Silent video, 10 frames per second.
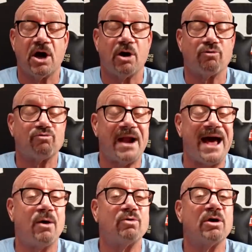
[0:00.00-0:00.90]

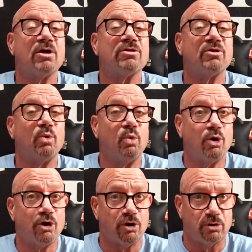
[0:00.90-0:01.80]
around the
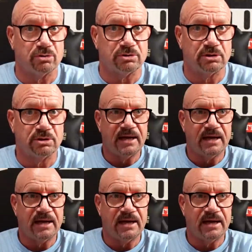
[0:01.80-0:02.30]
world.